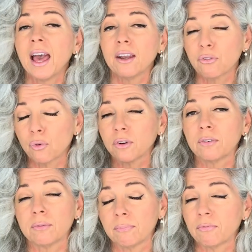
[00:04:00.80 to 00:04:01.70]
And of
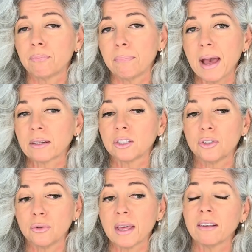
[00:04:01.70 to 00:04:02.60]
course, back to
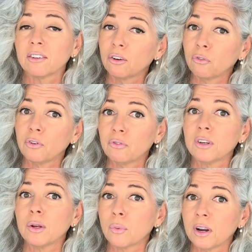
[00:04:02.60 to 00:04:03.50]

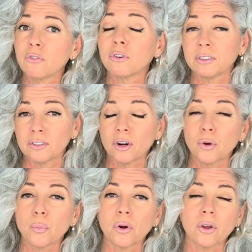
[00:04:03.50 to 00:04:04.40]
2015 when I first
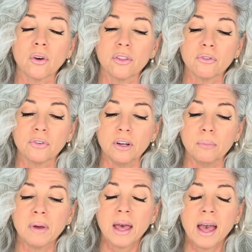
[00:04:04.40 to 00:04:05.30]
started working on the
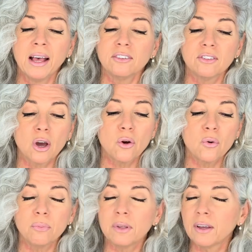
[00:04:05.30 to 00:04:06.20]
film.
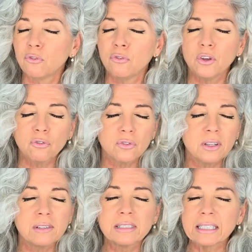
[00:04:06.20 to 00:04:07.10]
So
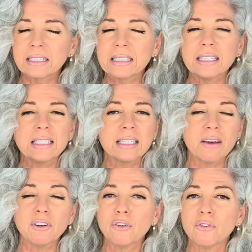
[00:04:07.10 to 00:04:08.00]
50, 60,
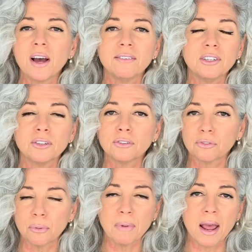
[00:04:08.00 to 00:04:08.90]
75 years
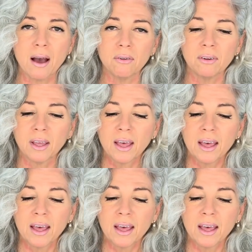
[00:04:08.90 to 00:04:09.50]
from now,